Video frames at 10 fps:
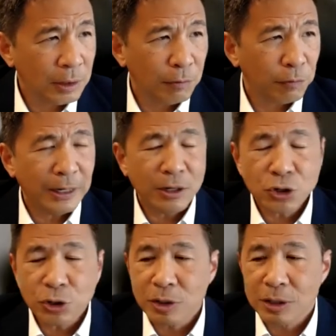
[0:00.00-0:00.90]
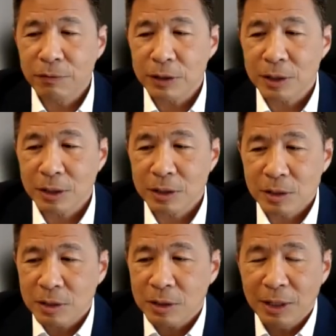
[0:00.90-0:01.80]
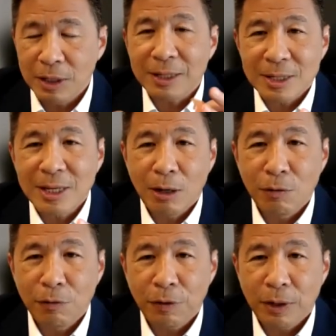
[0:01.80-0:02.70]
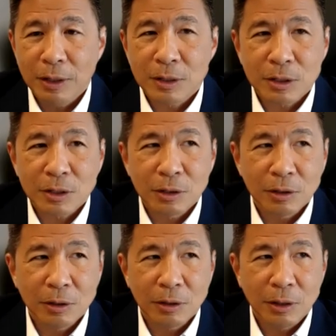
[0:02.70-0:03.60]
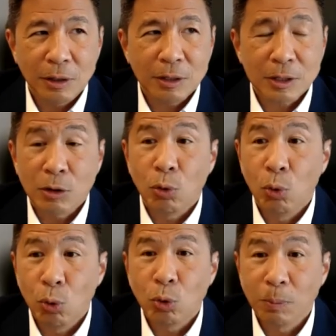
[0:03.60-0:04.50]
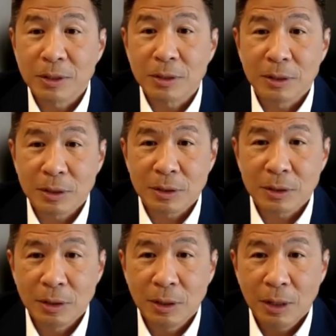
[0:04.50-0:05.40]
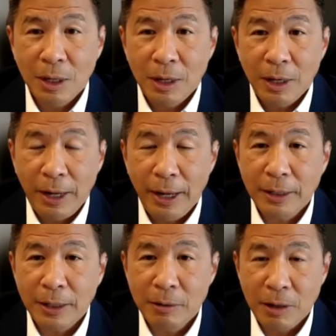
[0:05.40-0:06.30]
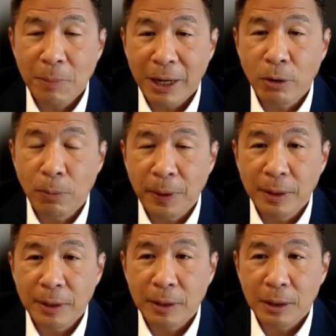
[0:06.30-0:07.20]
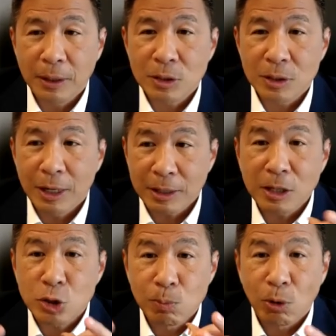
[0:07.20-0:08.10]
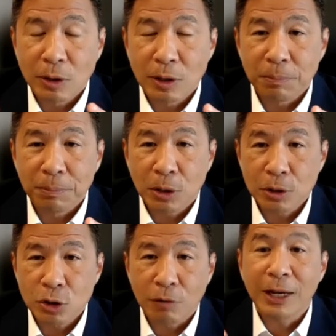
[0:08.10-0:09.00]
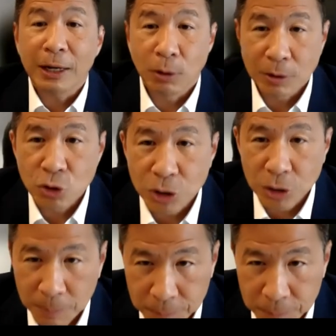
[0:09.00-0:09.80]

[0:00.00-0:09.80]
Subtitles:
financial services in itself is an old business. And in my opinion, it's getting smaller because of technology.